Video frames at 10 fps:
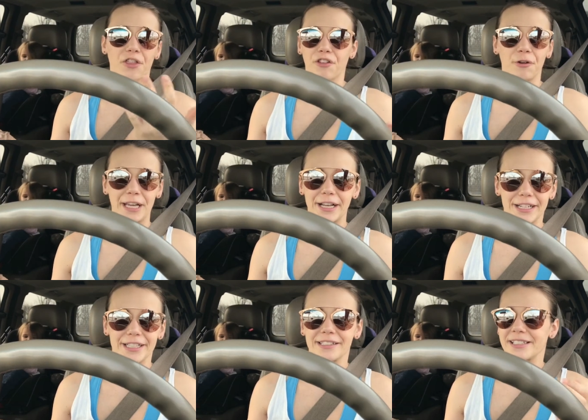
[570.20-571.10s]
three
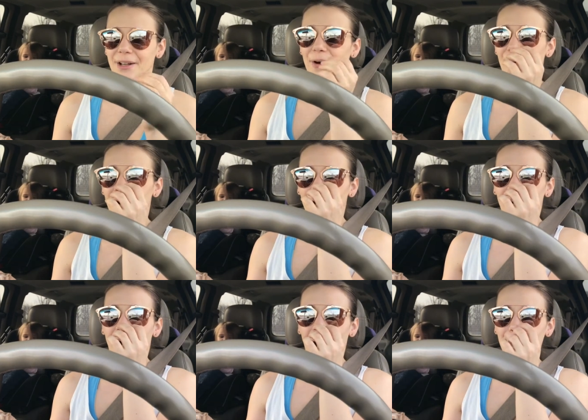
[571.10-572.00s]
years so
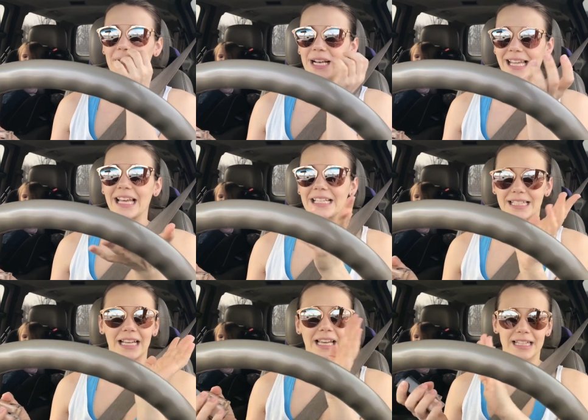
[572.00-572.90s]
I'm gonna need
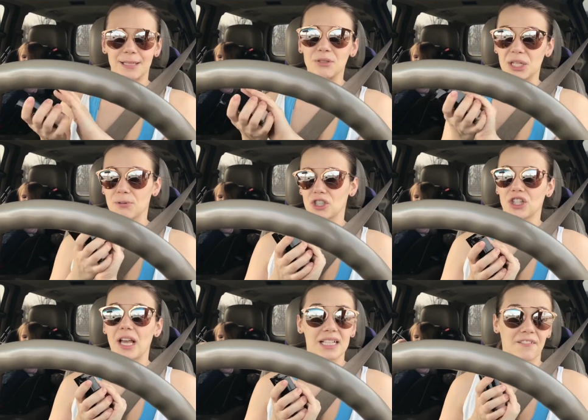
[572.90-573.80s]
to get some deeper
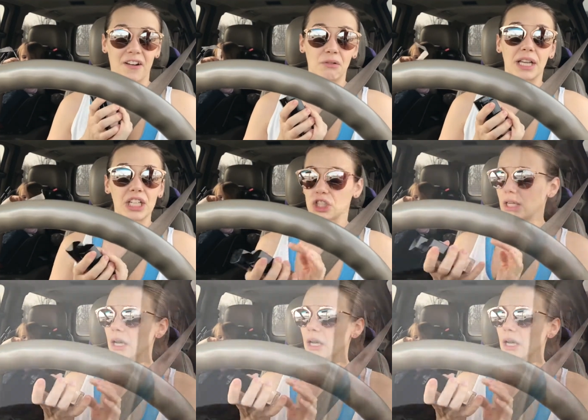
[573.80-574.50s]
shades of foundation.